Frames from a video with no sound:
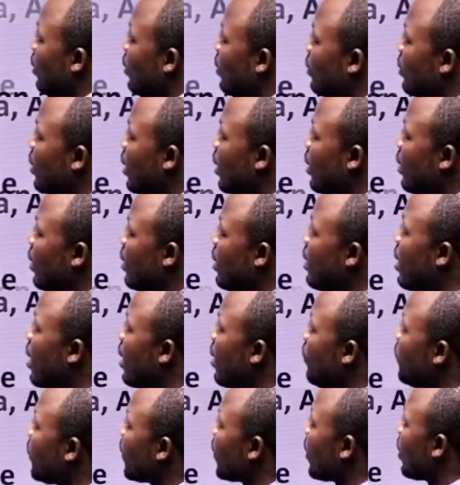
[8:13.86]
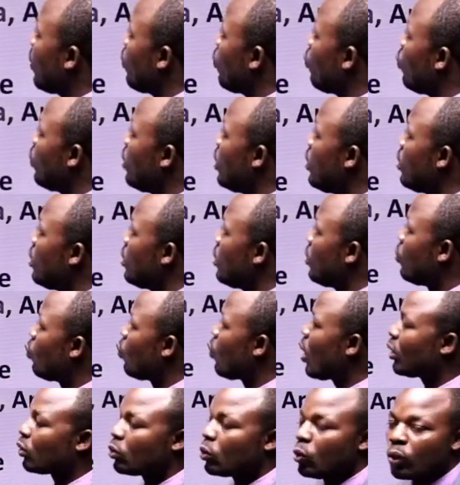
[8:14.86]
Then here we
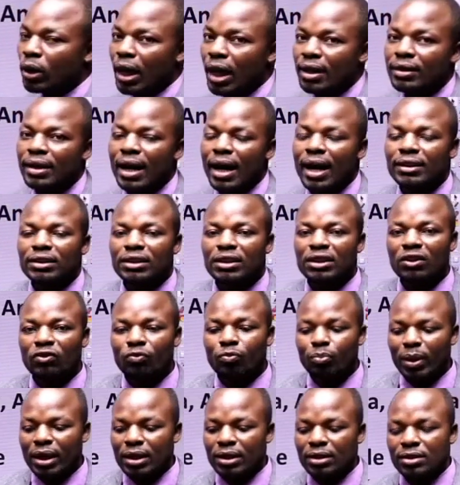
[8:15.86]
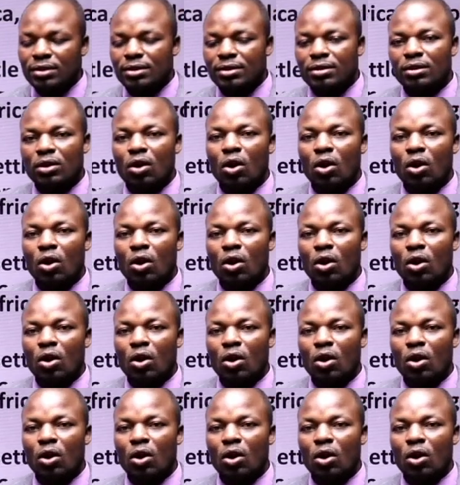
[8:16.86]
want to look at the achievements